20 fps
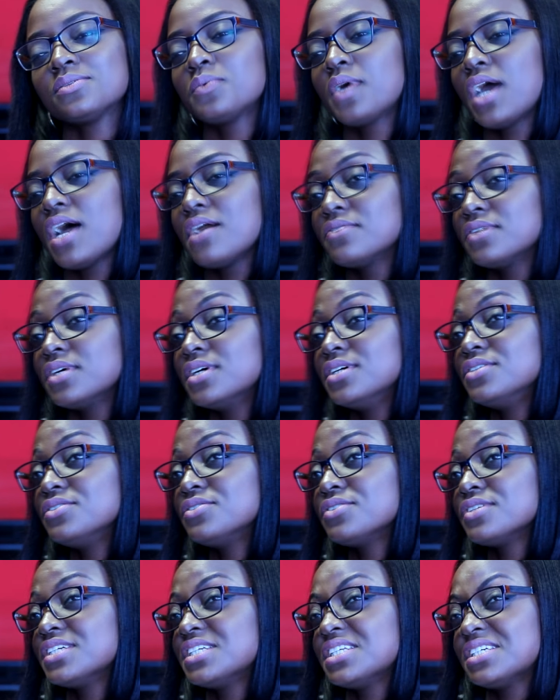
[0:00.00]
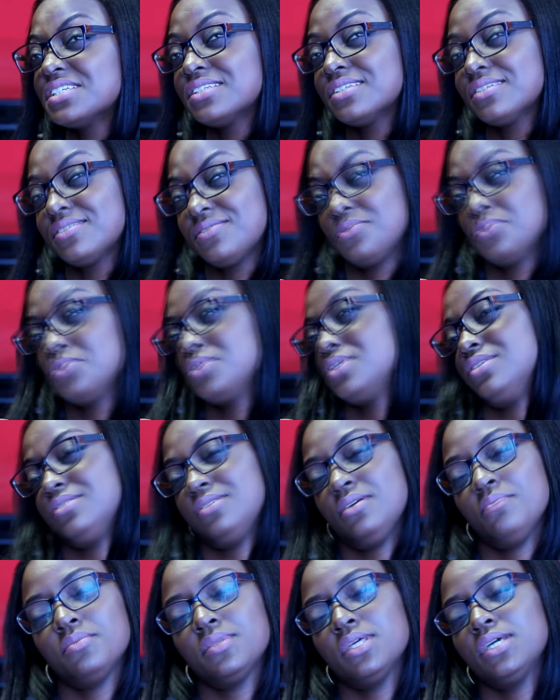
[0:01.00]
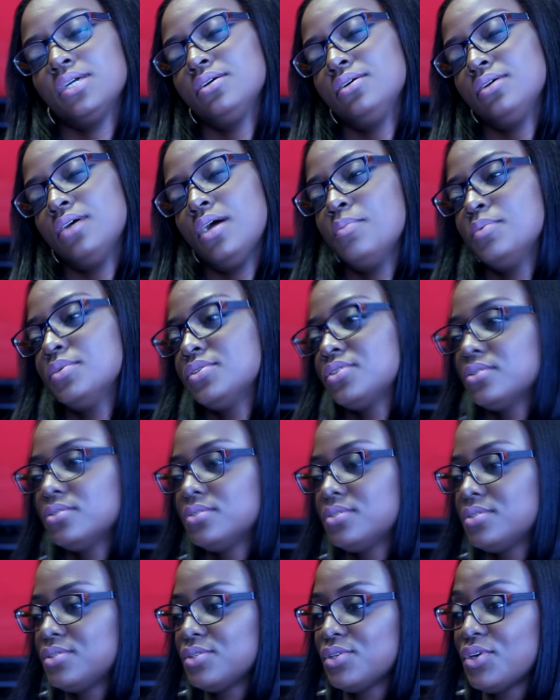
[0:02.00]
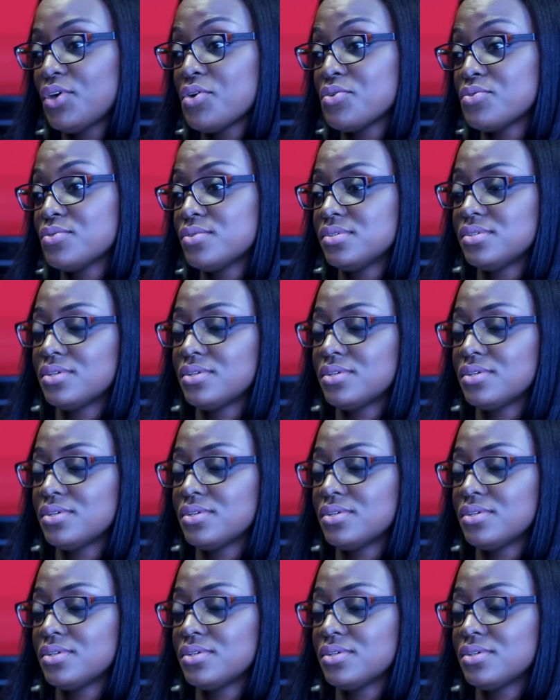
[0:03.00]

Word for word: We mm. have a mm-hmm. hundred and forty something episodes wow. to go.